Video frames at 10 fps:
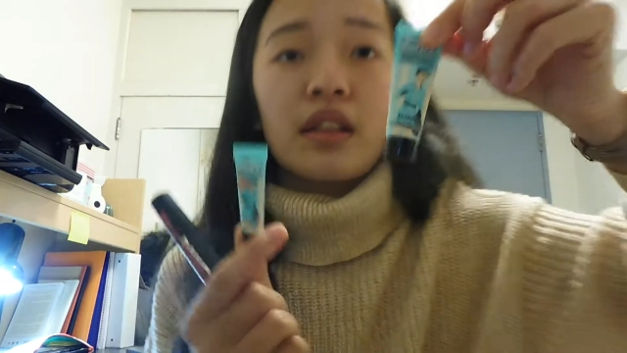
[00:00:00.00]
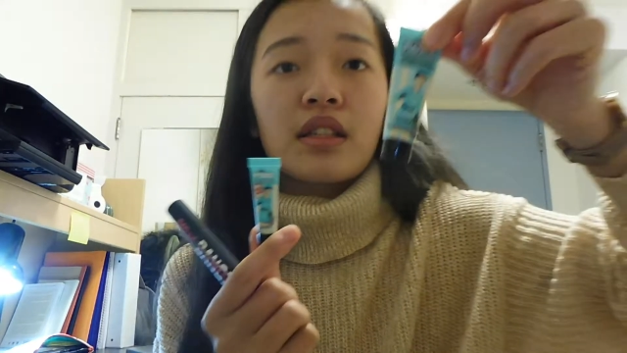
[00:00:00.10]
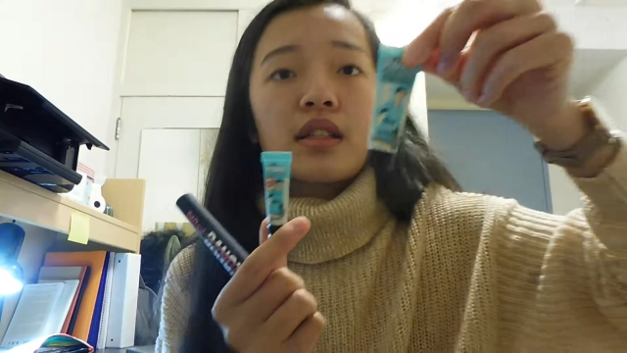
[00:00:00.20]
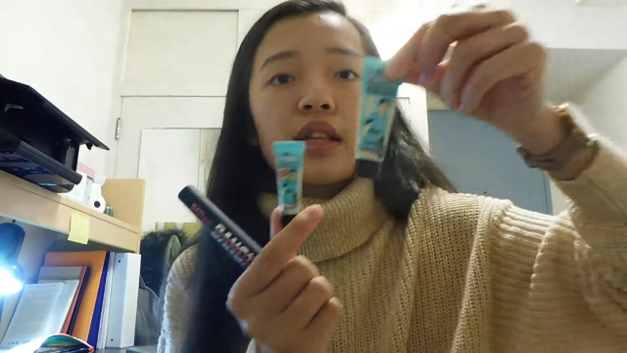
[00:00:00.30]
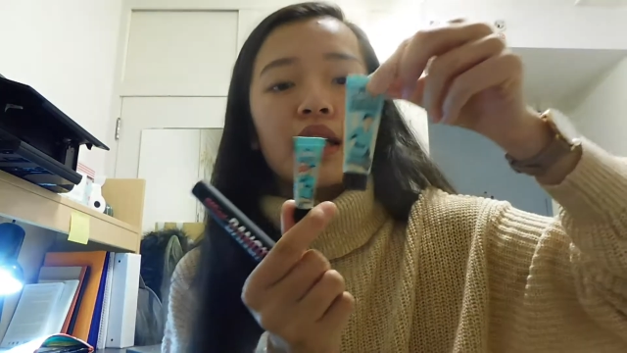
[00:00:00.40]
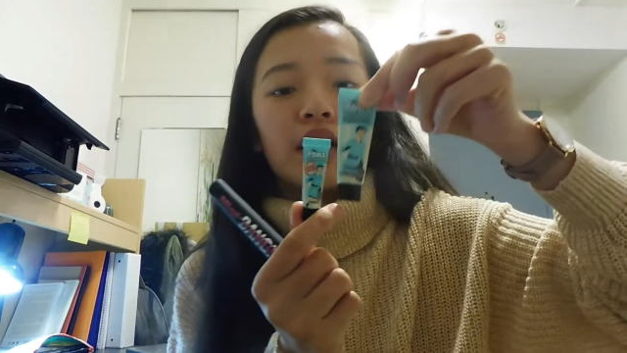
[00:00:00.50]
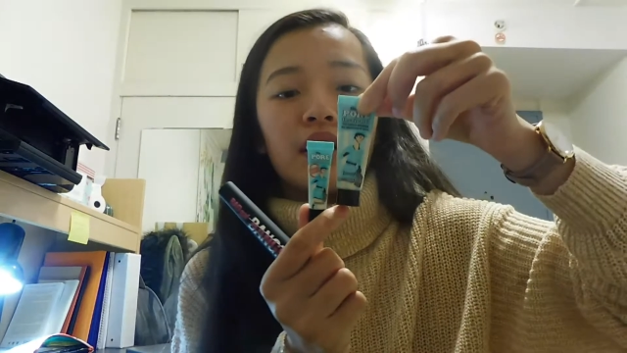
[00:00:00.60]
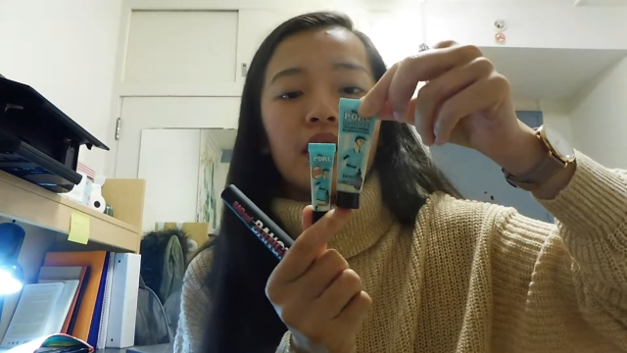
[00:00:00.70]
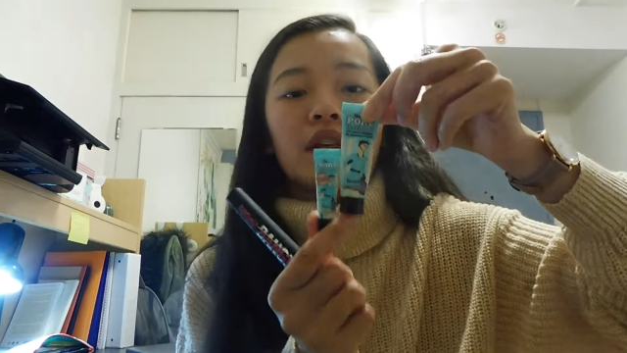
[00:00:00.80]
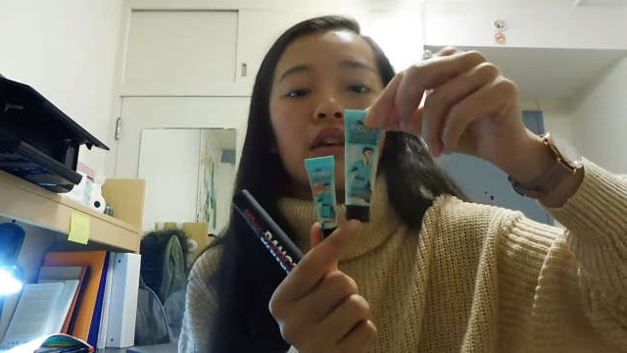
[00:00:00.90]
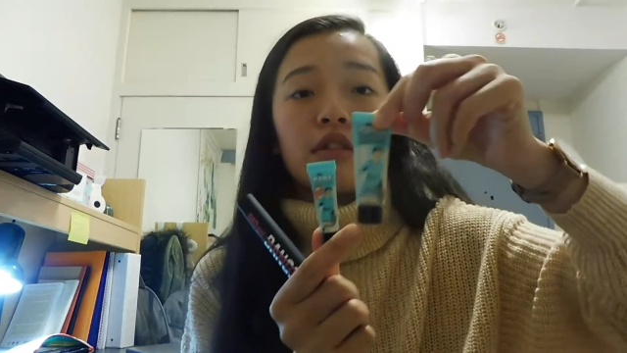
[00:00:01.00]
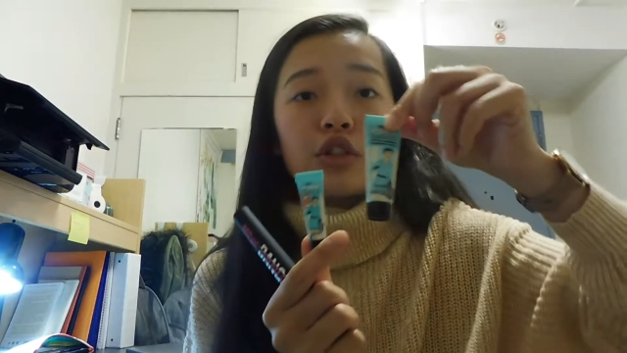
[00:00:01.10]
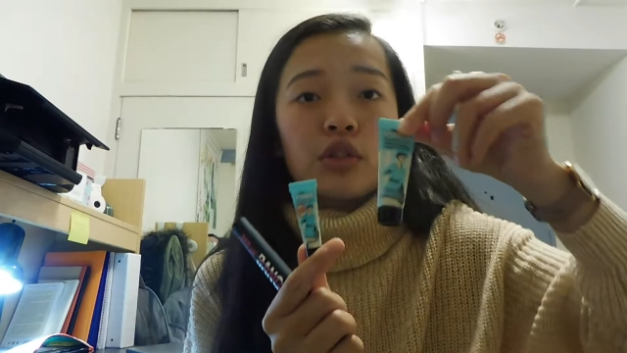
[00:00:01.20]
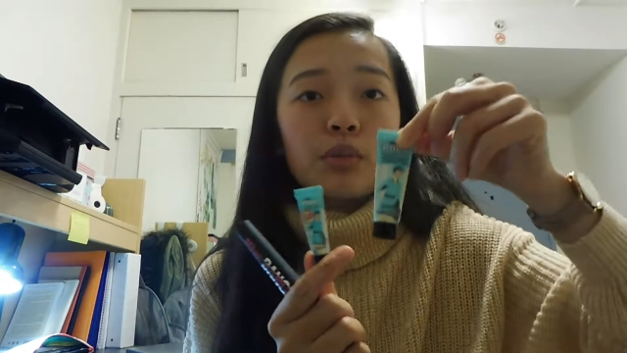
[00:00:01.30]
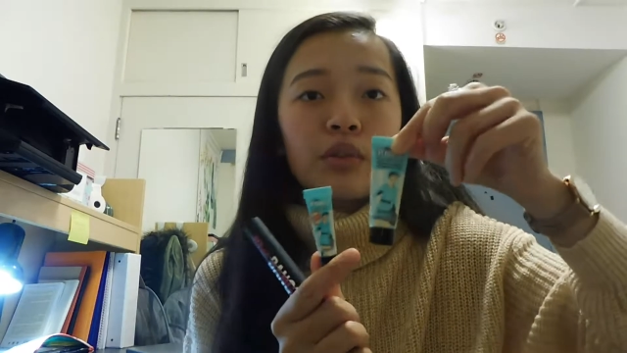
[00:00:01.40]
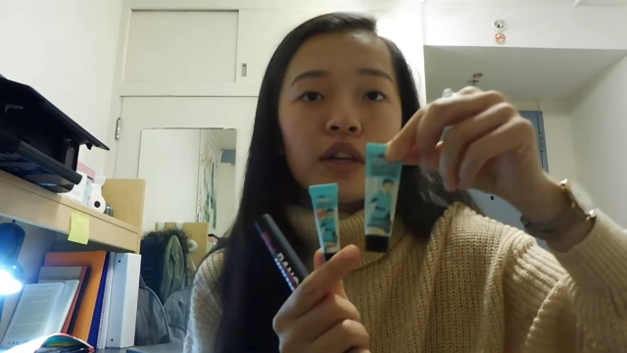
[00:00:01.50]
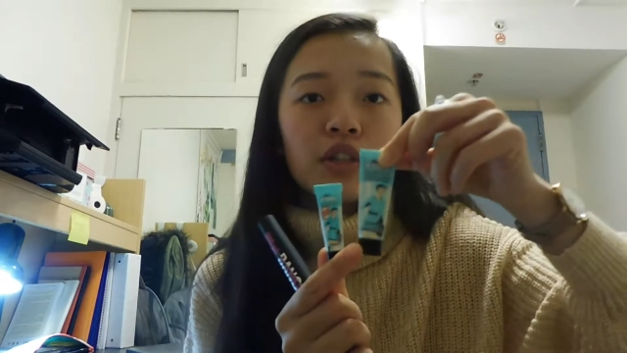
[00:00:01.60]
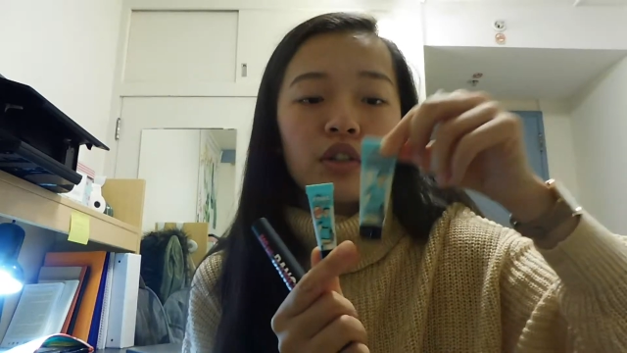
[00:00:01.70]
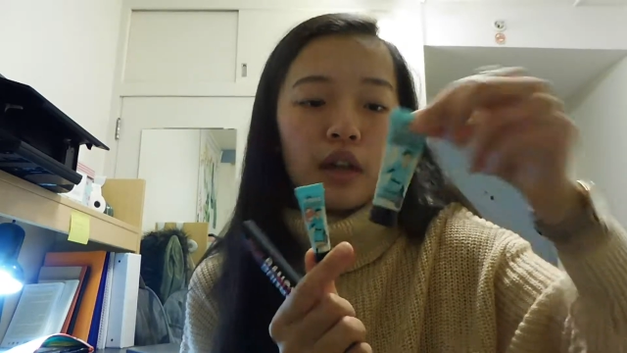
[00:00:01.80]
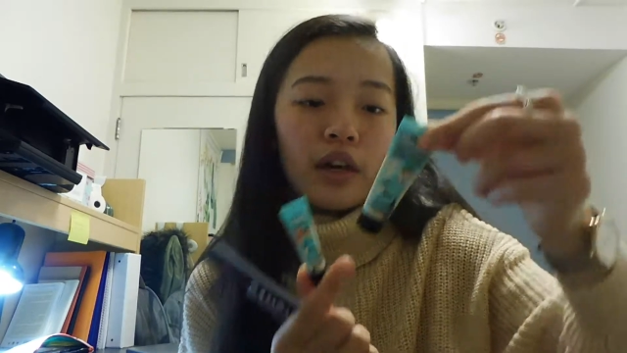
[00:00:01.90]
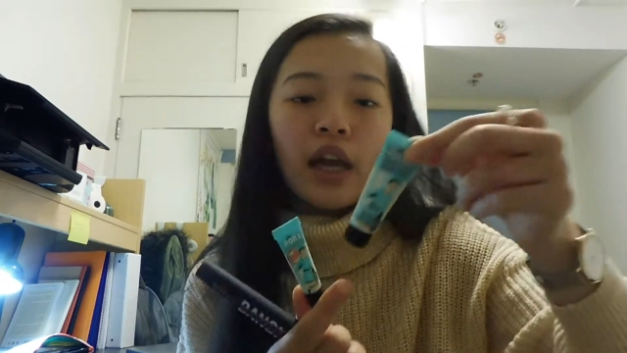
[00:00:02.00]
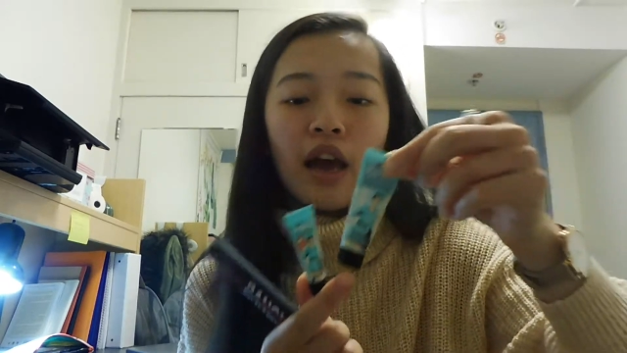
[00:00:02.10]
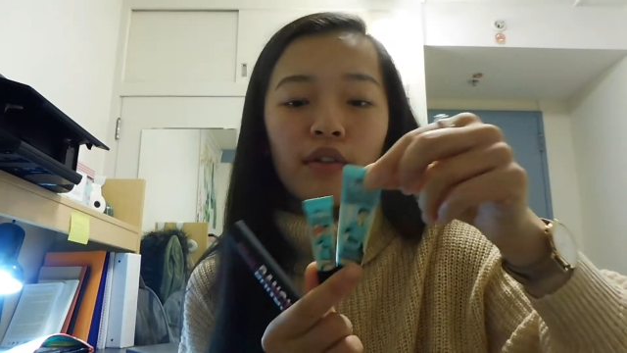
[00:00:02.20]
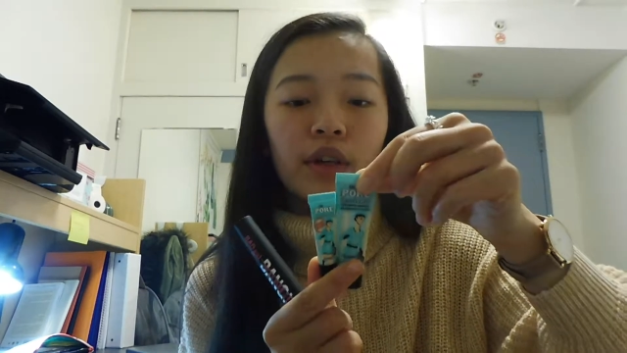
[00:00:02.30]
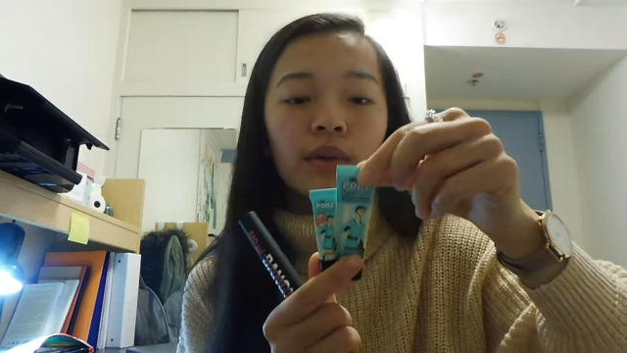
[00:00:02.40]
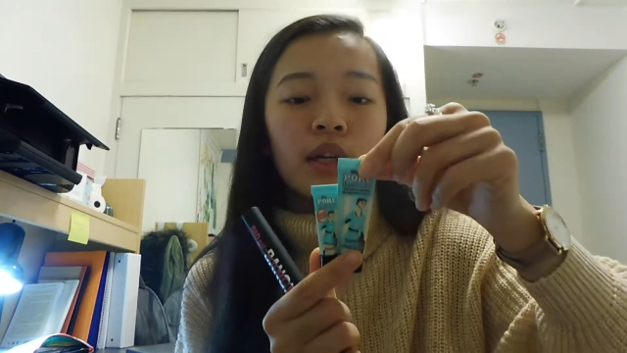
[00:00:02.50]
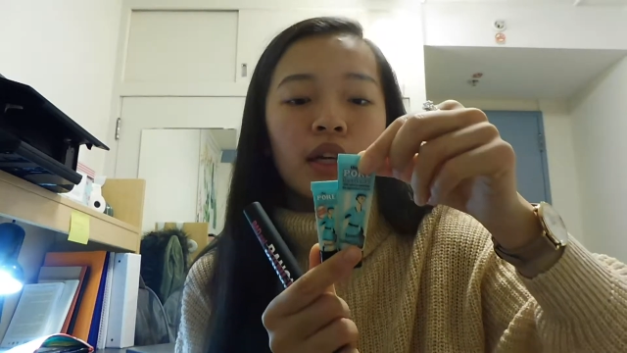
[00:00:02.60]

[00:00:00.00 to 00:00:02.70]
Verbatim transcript: This is like the original Porefessional. I already have it.